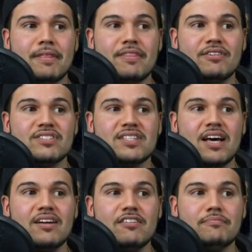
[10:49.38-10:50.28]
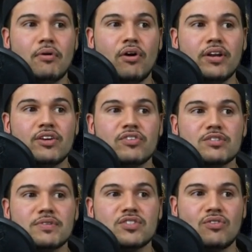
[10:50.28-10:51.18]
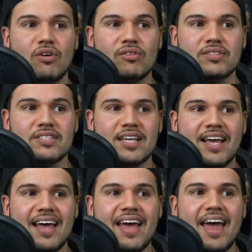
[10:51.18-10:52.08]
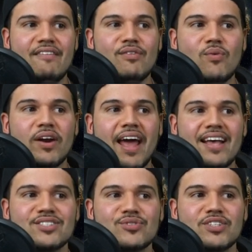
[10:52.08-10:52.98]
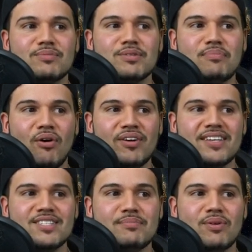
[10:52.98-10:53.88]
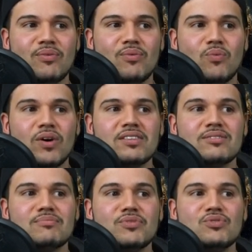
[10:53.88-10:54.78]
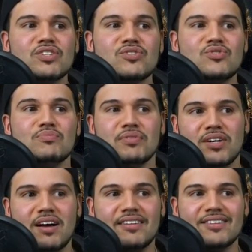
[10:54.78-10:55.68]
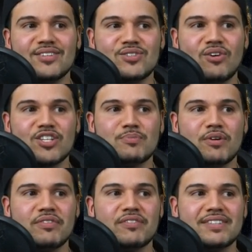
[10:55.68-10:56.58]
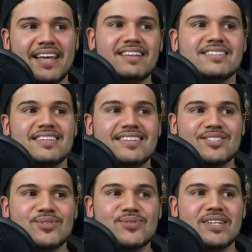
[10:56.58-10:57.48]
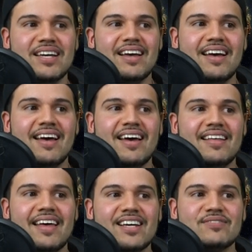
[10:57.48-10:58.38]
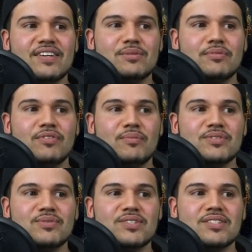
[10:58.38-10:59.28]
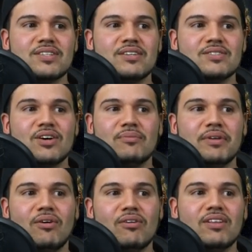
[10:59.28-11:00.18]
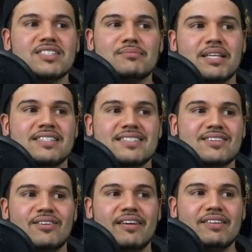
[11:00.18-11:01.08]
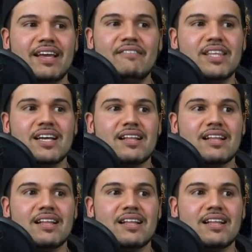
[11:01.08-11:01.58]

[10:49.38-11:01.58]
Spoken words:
There's not enough party Christmas songs. Everyone has Christmas parties, but what music do you put on? The song is perfect for dancing too. And X Factor performance was going to be all guns and blazes and all that, everything